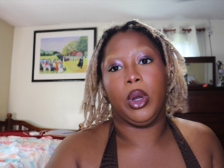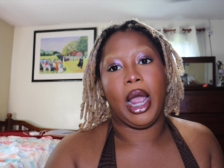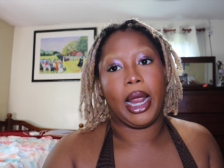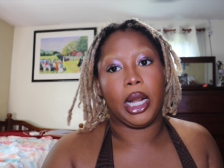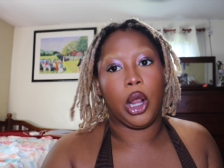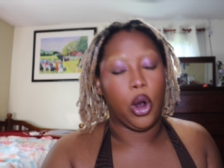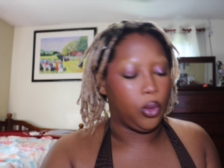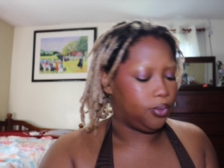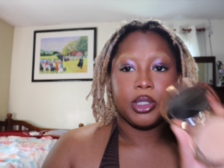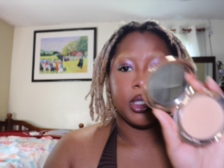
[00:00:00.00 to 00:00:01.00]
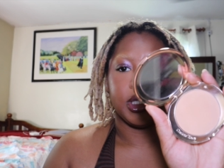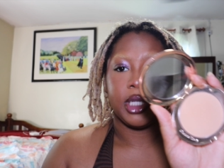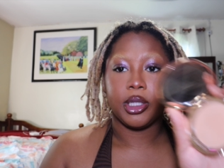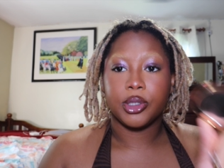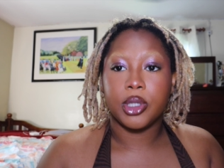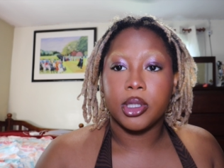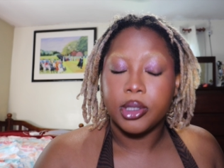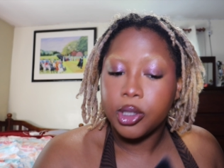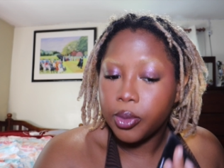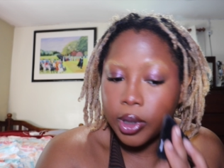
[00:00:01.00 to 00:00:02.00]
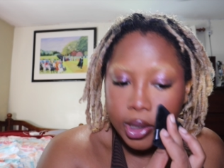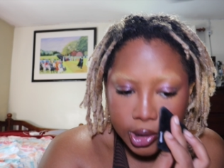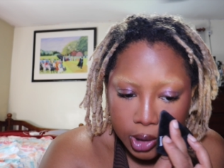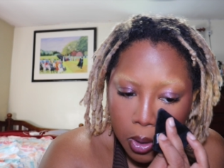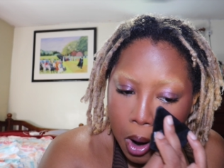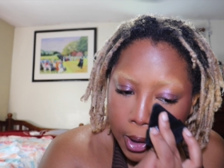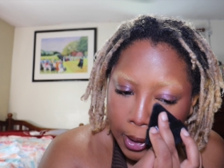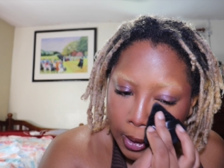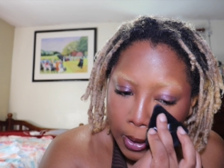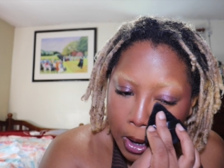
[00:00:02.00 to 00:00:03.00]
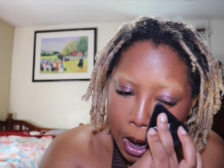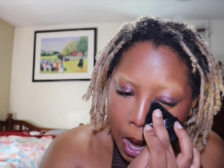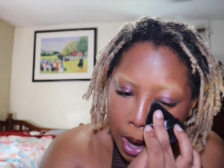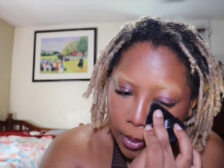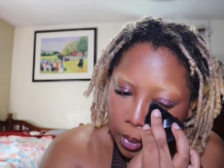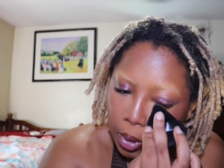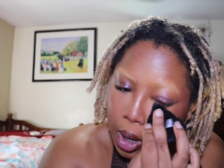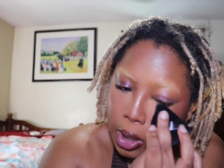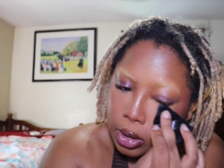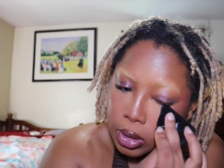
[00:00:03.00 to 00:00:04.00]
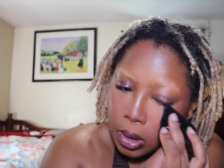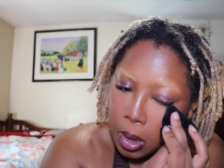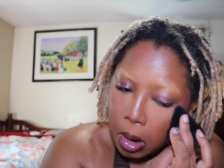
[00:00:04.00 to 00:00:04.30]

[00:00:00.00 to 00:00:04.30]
I gotta go. So then take the Charlotte Tilbury and just go underneath your eye and press.